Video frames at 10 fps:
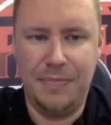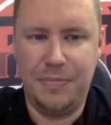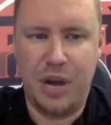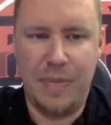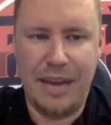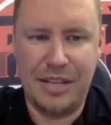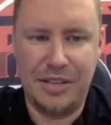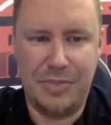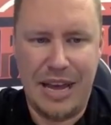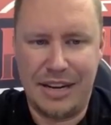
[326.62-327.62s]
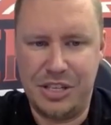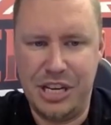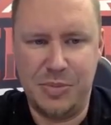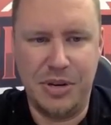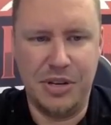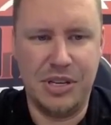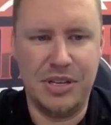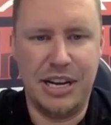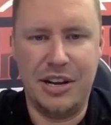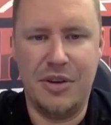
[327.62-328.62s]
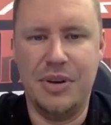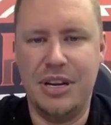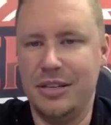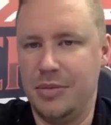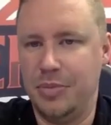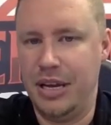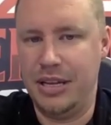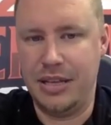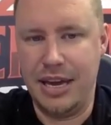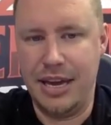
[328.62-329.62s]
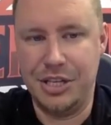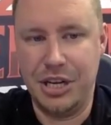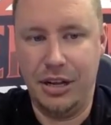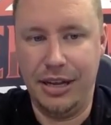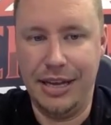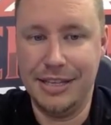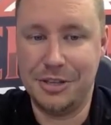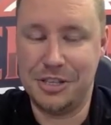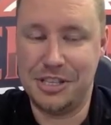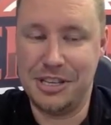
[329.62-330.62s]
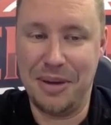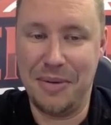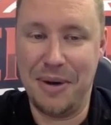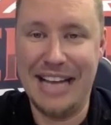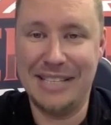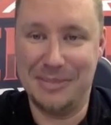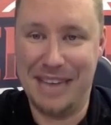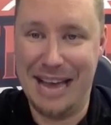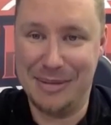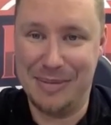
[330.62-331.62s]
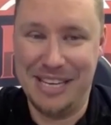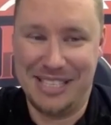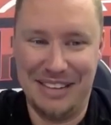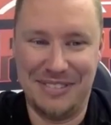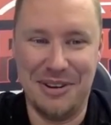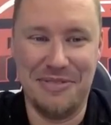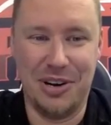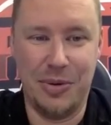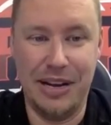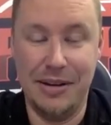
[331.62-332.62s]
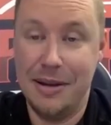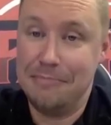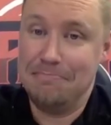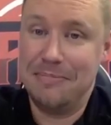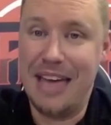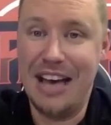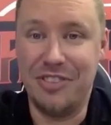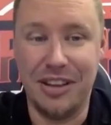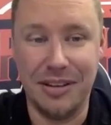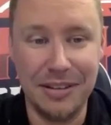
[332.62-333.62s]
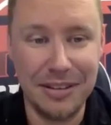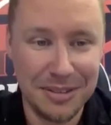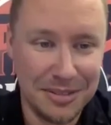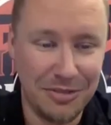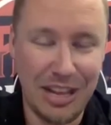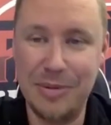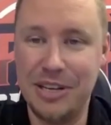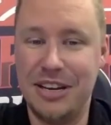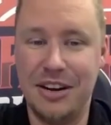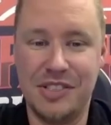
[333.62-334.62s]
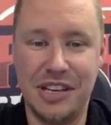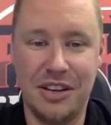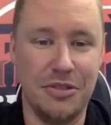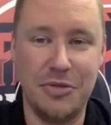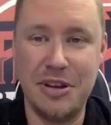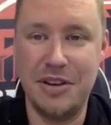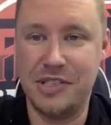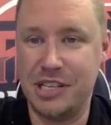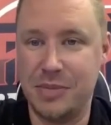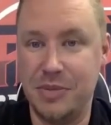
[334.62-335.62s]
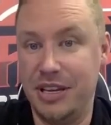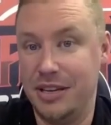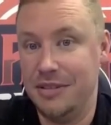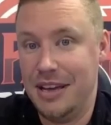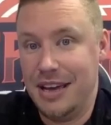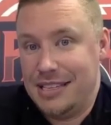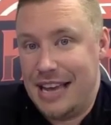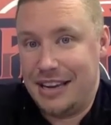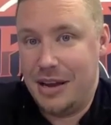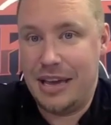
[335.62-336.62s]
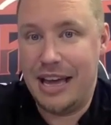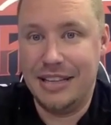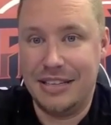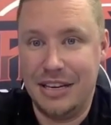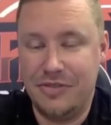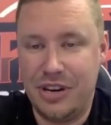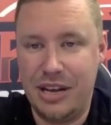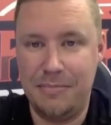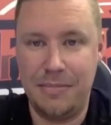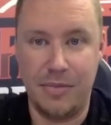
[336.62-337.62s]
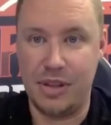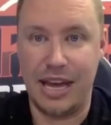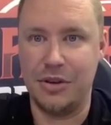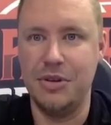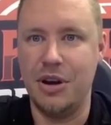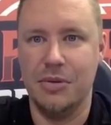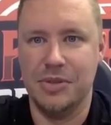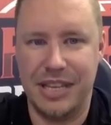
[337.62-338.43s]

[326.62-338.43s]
Brought back Chase Pearson, Danny O'Regan to play in the AHL. And this is something where I had some cap space left over and went, F it. Vladimir Tarasenko, 3 years, $6 million. Is that going to get it done for him? Like, who knows?